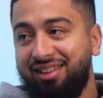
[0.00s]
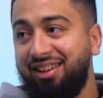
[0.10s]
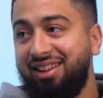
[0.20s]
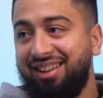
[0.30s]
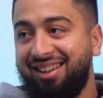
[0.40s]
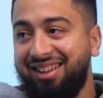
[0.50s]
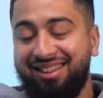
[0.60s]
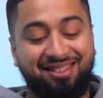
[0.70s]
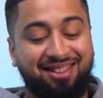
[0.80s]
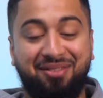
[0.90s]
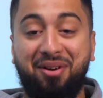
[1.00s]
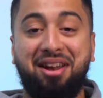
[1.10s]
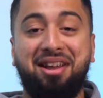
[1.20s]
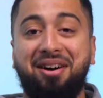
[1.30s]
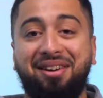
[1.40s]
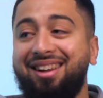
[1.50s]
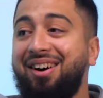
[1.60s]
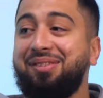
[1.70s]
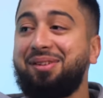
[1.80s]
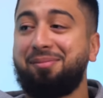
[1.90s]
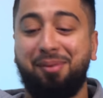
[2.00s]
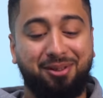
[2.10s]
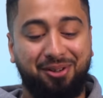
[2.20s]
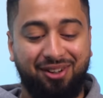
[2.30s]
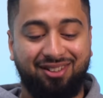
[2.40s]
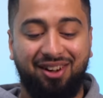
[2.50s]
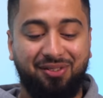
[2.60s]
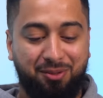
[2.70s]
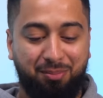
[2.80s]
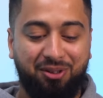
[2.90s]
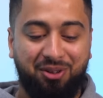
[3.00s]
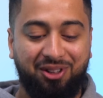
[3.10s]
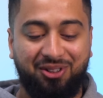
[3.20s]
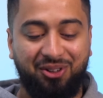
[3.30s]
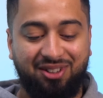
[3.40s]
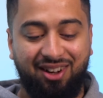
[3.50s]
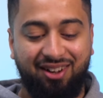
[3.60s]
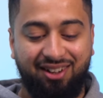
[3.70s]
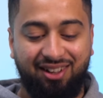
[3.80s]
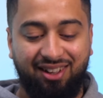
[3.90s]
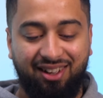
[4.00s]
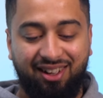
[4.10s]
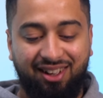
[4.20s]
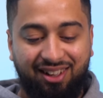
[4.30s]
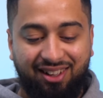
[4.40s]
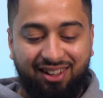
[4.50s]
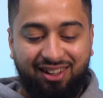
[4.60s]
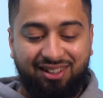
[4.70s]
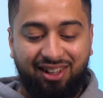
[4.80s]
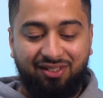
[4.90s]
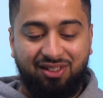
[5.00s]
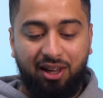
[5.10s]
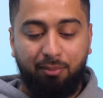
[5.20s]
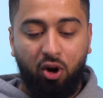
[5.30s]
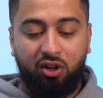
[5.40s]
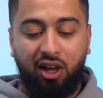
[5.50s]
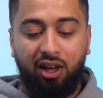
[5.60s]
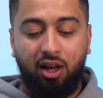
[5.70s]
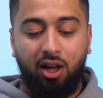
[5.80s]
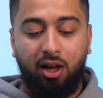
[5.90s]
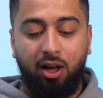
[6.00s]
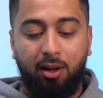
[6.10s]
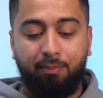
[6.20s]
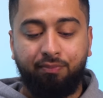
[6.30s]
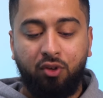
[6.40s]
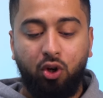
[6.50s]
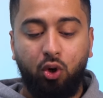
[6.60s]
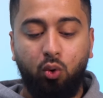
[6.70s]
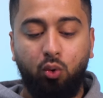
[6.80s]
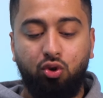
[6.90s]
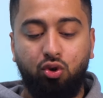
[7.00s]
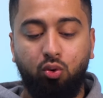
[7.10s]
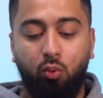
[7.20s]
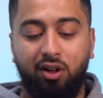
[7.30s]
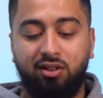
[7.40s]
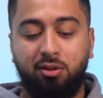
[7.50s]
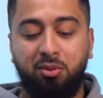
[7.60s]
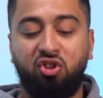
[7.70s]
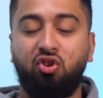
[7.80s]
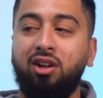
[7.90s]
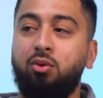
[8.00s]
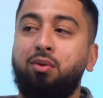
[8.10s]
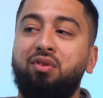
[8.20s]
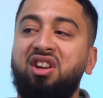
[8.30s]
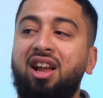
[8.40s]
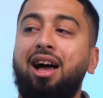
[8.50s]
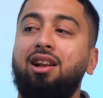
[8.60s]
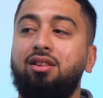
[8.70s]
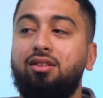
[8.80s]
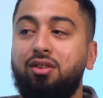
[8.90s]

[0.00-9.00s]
Yeah, yeah. Is it right now, isn't it? After this podcast, yeah, after today. the podcast goes out, isn't it? Same, same. Okay, um, who would you want to be stranded with in an island